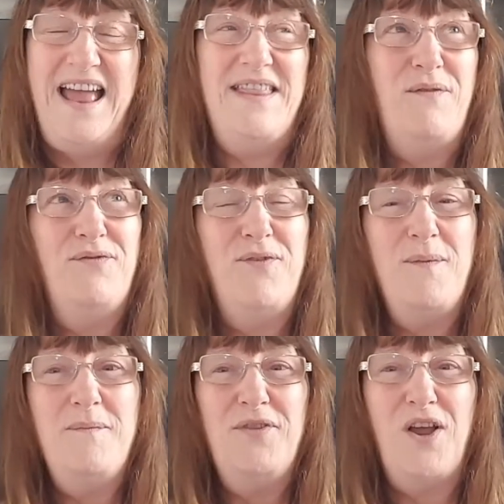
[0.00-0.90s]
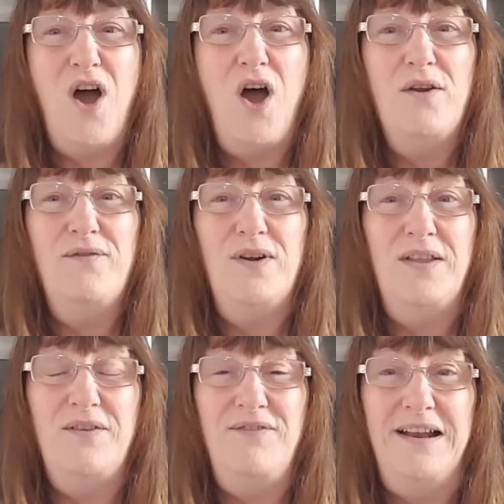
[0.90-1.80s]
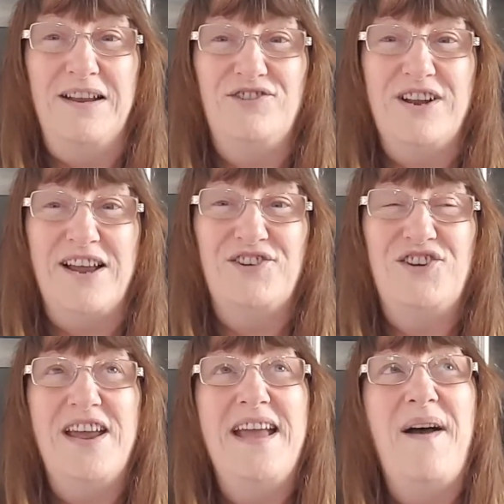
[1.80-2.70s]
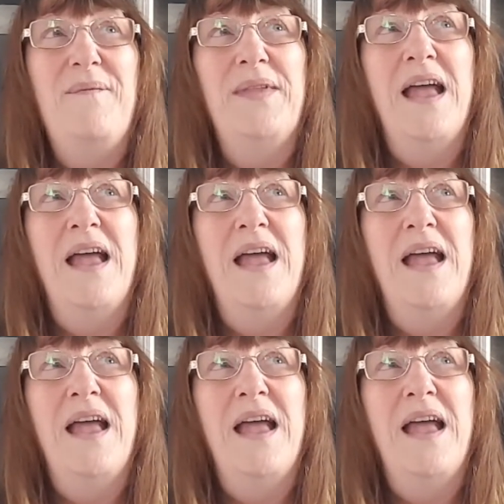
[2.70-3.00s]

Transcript: They're from the carnival in the village last year,